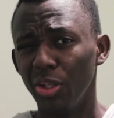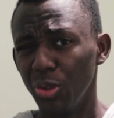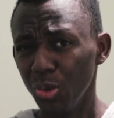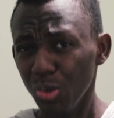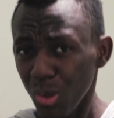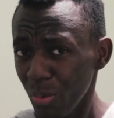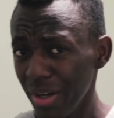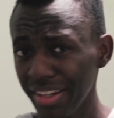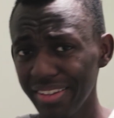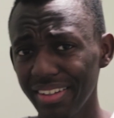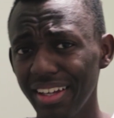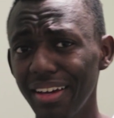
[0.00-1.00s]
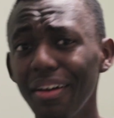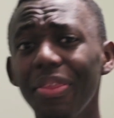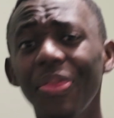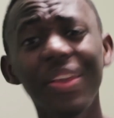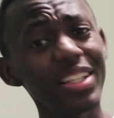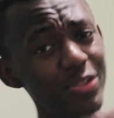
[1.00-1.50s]
You know what?
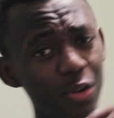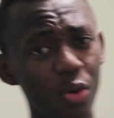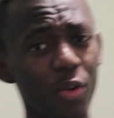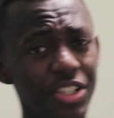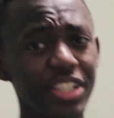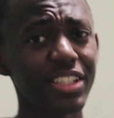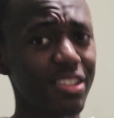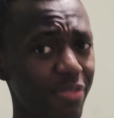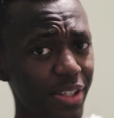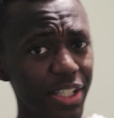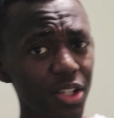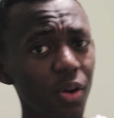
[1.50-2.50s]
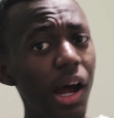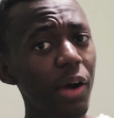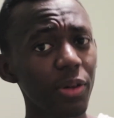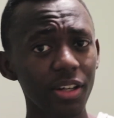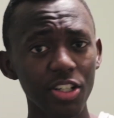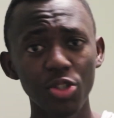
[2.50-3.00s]
Thanks for watching this video. I
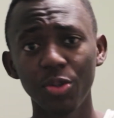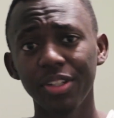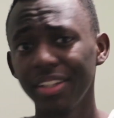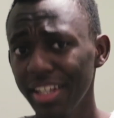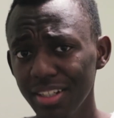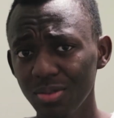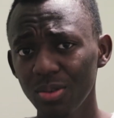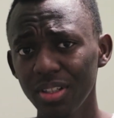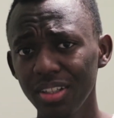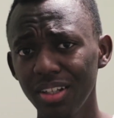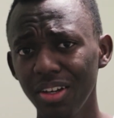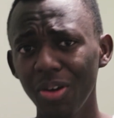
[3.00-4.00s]
will catch you on the next one.